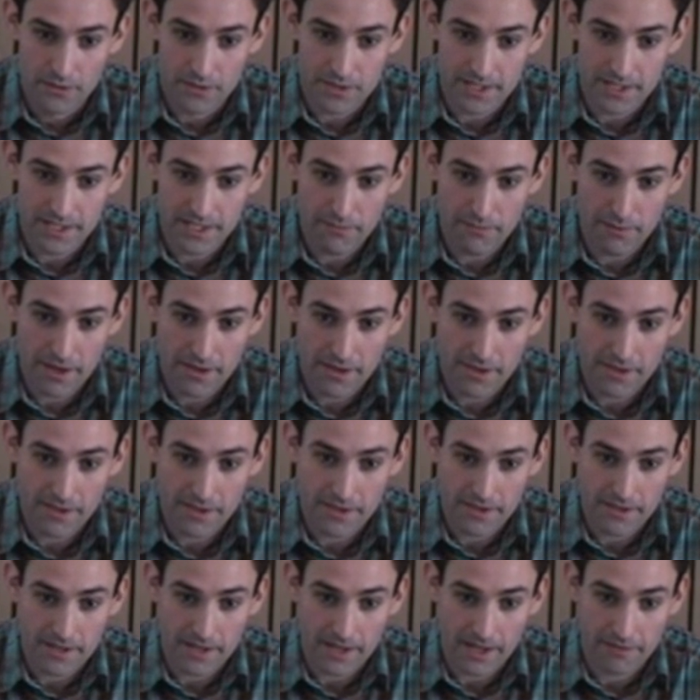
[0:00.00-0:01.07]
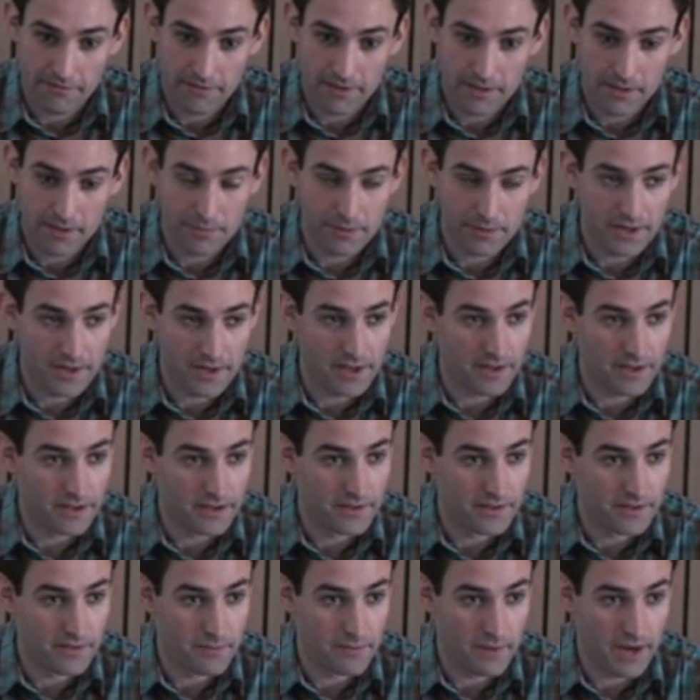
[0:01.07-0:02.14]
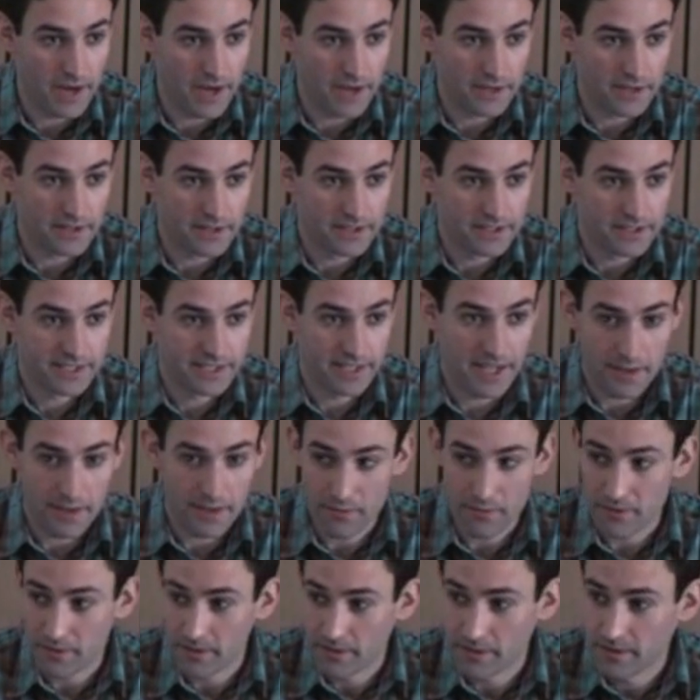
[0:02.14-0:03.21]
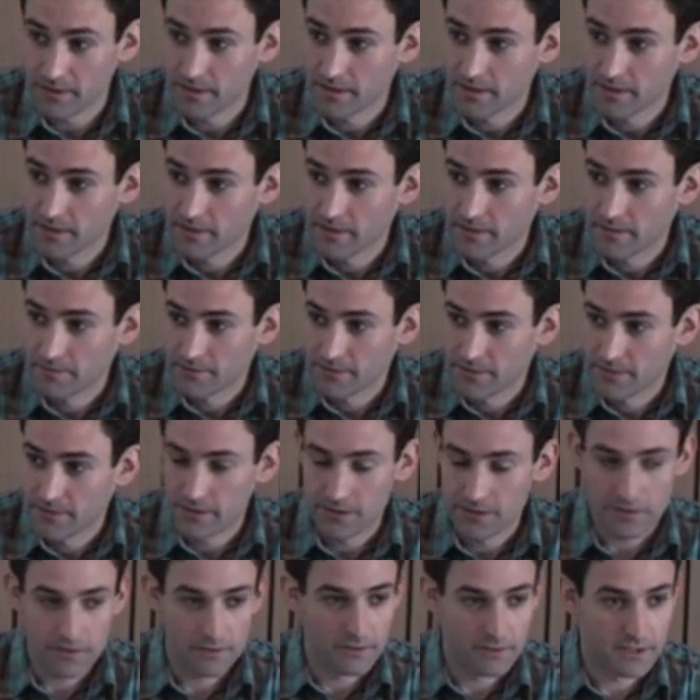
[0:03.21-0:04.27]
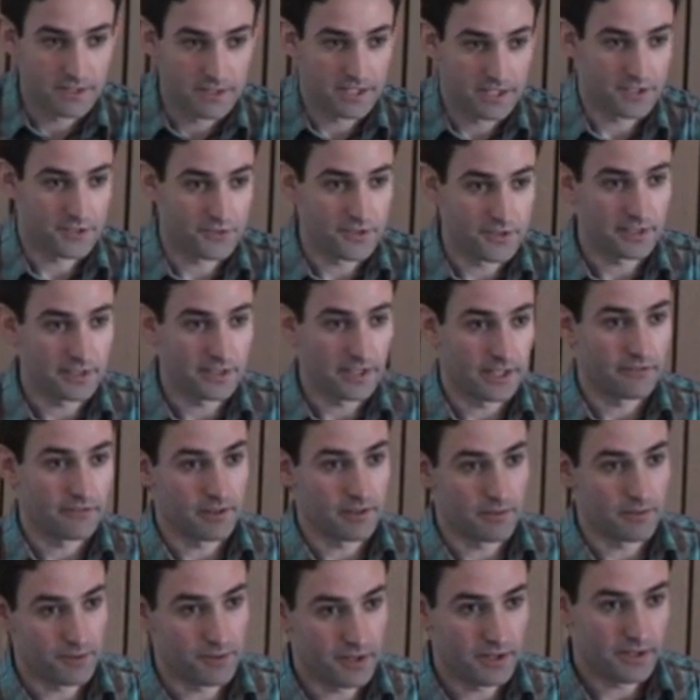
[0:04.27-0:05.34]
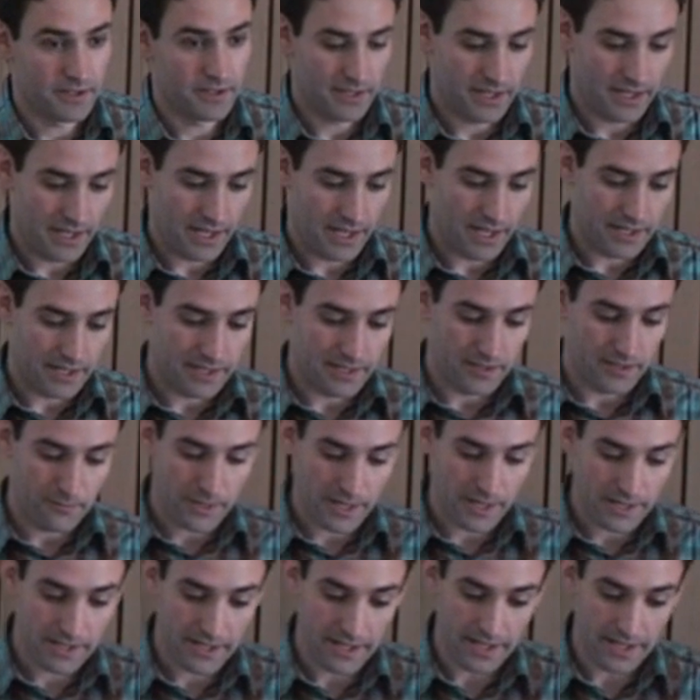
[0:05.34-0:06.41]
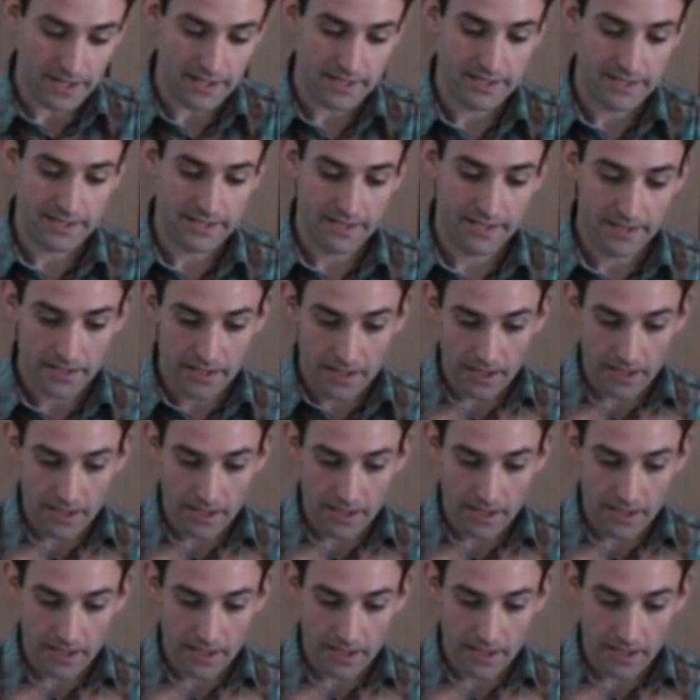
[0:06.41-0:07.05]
see whether the equilibria remain stable. So if it's a strict equilibria, and in one case,